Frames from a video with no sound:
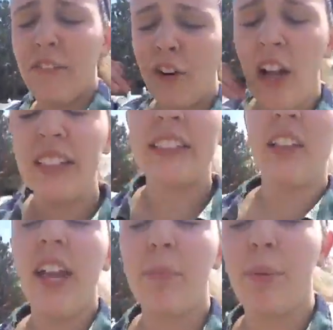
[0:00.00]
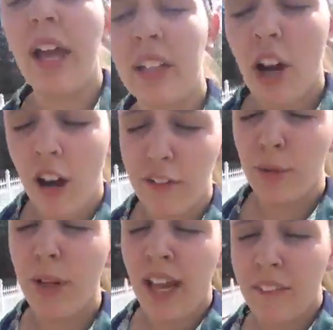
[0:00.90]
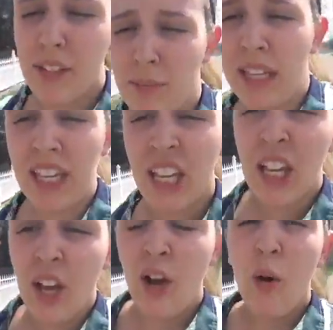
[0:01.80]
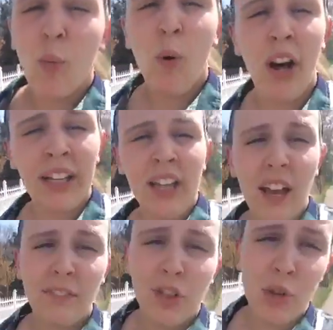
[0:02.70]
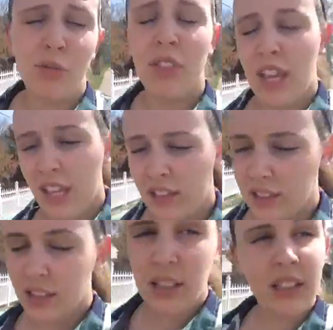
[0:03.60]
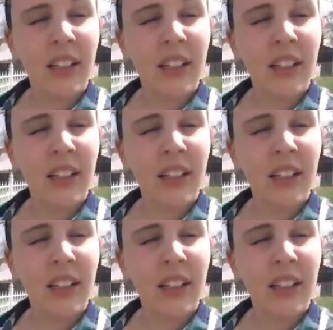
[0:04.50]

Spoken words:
For us to like black coffee, we have to be one of two things.